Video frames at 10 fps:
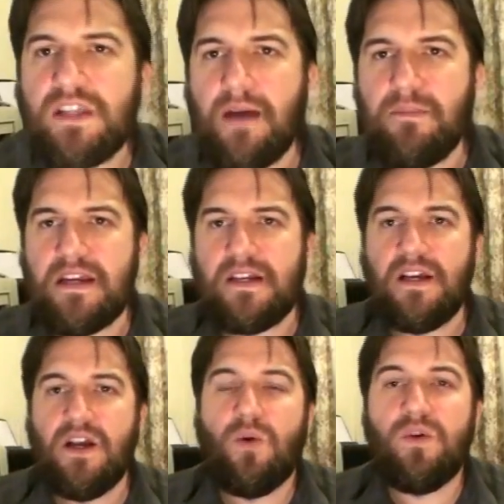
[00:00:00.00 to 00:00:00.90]
What could that
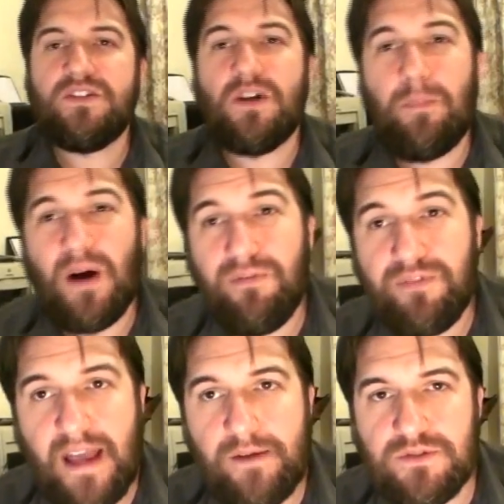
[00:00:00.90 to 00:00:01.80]
mean? Well, it's got a
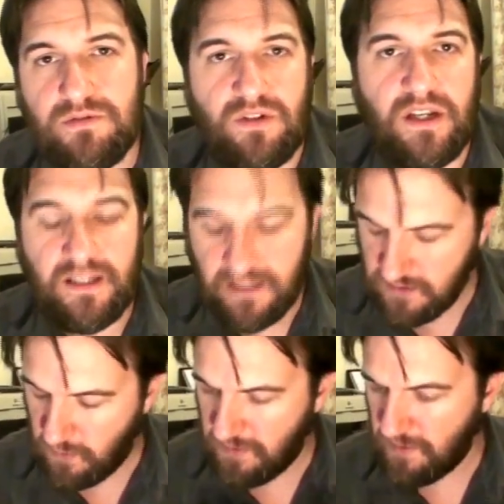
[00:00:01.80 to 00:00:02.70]
puff counter on it.
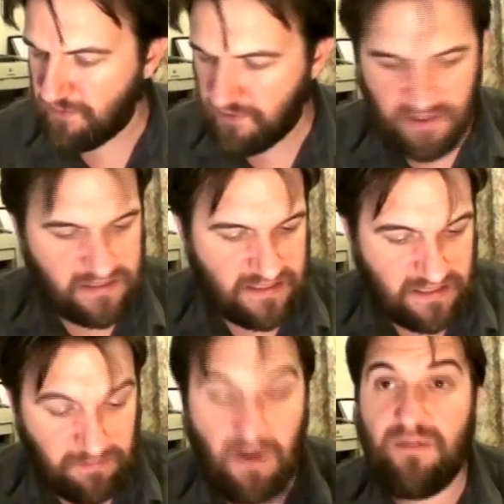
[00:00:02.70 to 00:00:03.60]
It's my first
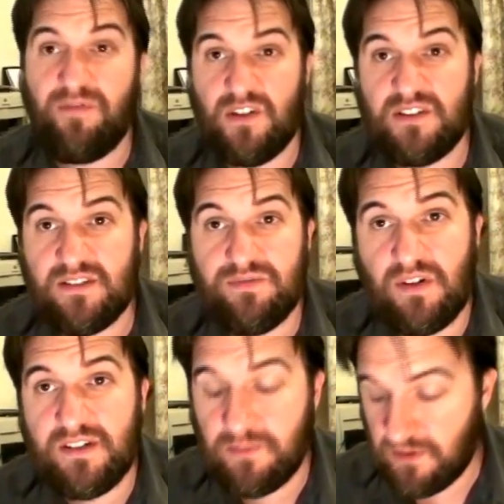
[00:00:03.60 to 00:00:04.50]

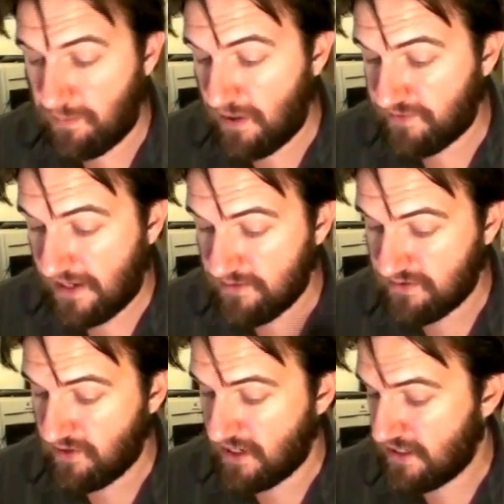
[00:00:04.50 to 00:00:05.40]
device with a puff
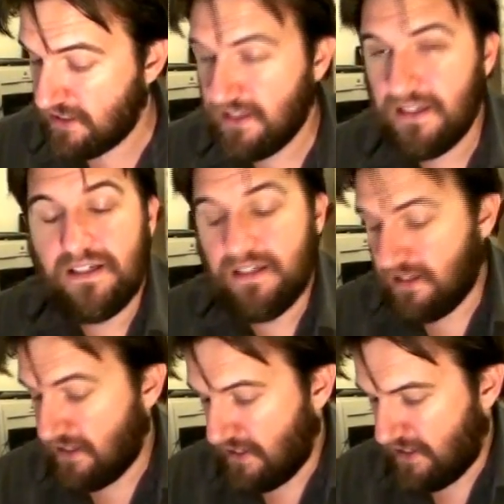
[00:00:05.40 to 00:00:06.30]
counter on it.
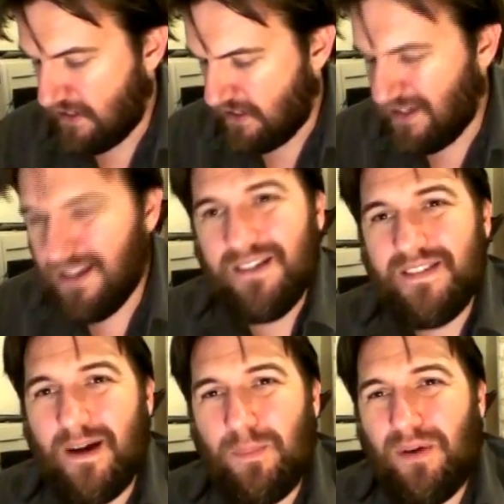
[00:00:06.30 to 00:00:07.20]

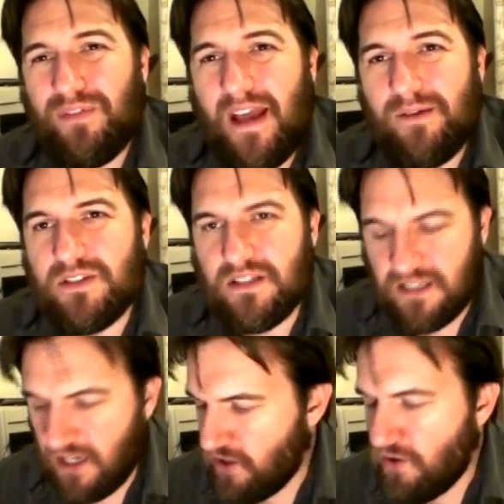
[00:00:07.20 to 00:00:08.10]
Now, puff
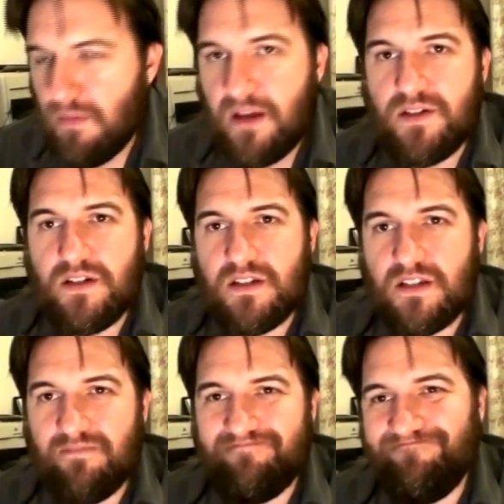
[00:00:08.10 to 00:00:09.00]
counters. Who
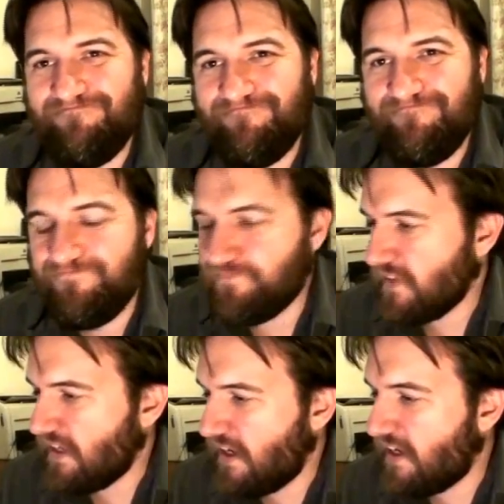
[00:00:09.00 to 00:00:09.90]
measures
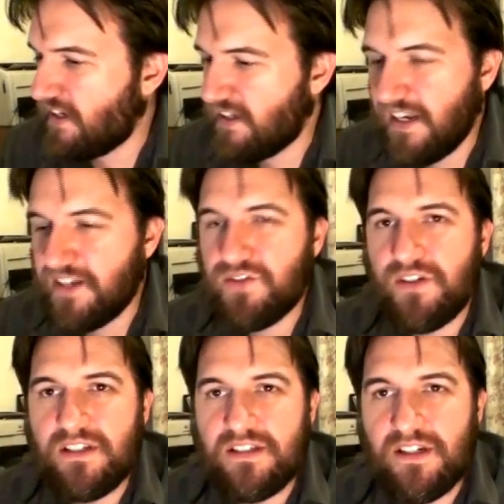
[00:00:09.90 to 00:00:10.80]

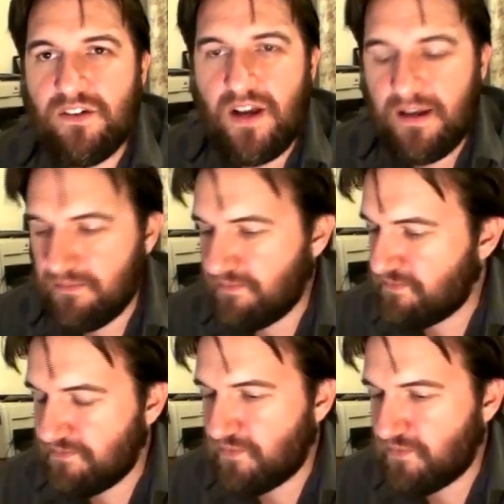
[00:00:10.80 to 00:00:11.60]
electronic cigarette